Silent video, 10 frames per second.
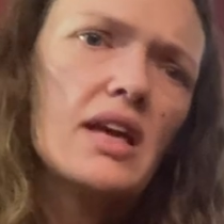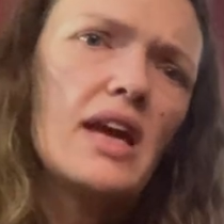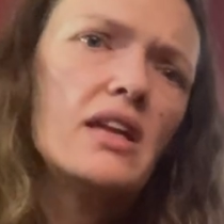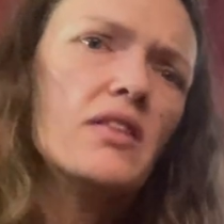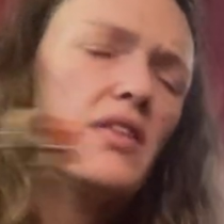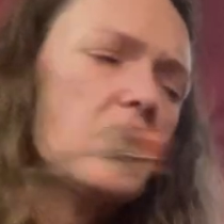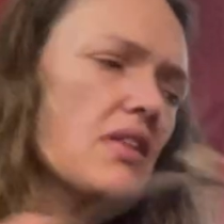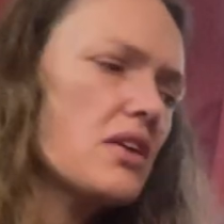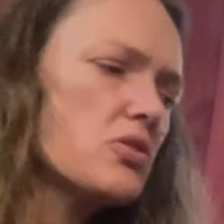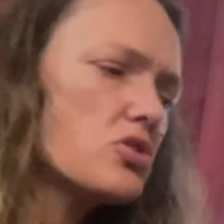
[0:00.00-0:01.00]
anything
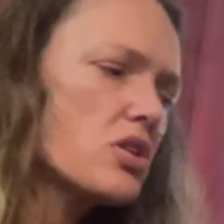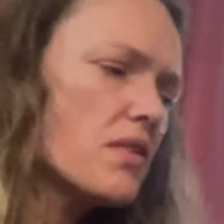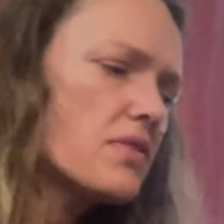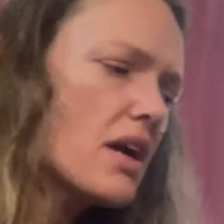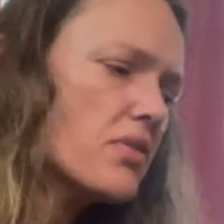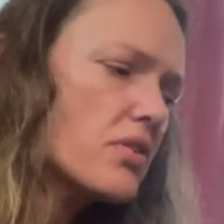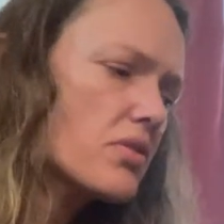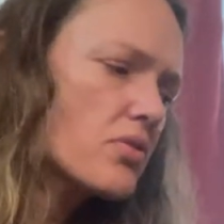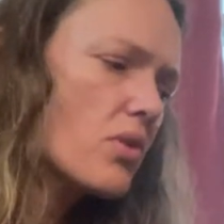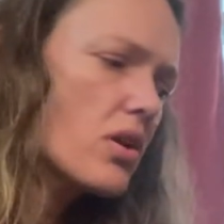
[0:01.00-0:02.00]
that you shove down their
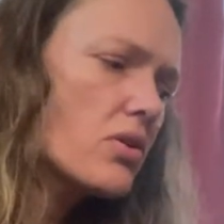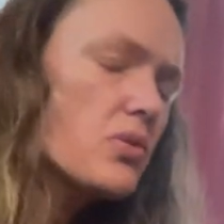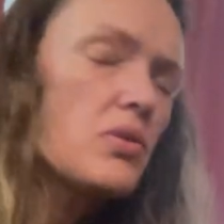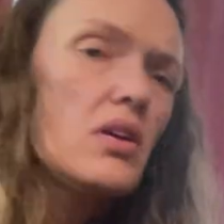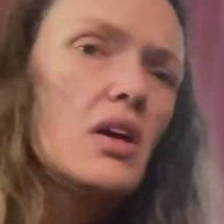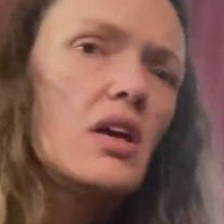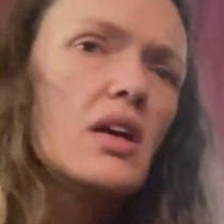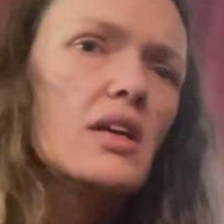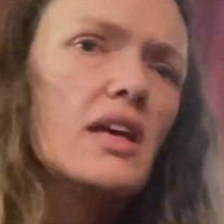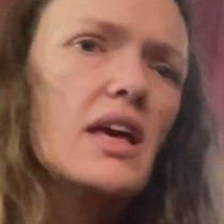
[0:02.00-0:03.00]
throat
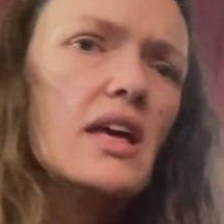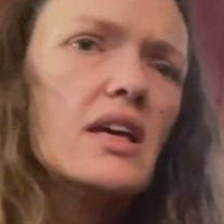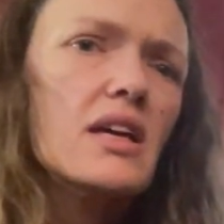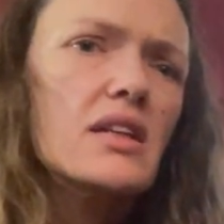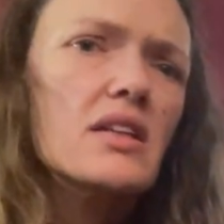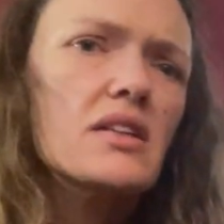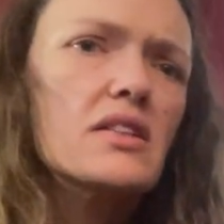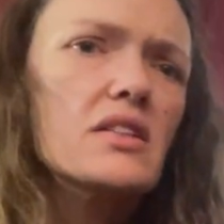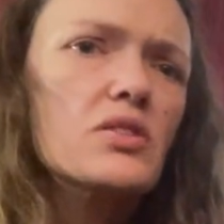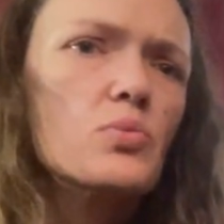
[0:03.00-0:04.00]
can
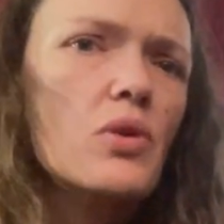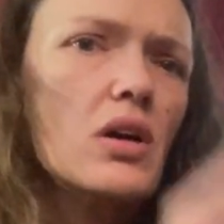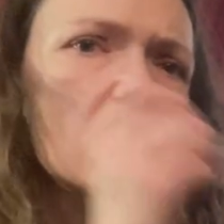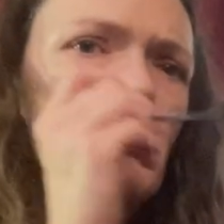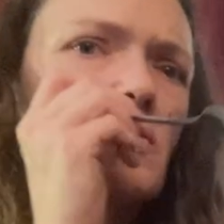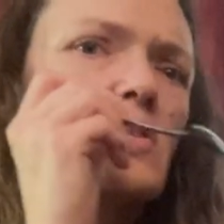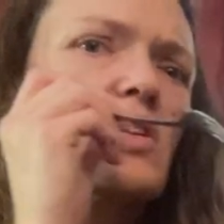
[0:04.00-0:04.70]
disrupt